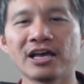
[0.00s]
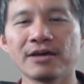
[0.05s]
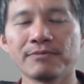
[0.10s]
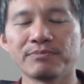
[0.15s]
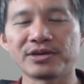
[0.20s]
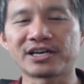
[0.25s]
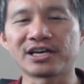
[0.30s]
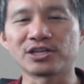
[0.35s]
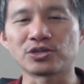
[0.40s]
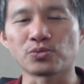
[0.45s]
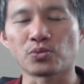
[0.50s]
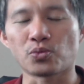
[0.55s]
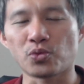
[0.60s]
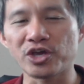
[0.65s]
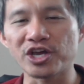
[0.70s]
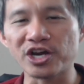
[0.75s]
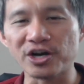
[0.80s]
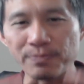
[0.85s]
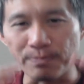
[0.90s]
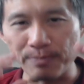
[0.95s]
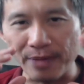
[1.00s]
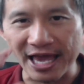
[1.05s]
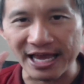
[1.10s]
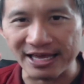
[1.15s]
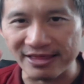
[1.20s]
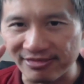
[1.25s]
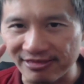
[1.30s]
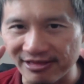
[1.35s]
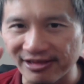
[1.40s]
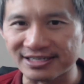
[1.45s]
because we are
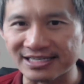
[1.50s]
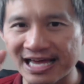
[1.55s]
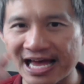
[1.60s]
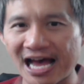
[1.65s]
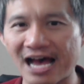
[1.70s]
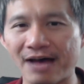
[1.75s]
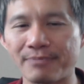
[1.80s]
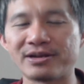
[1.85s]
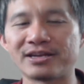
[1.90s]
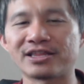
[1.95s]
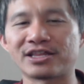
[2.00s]
making this happen.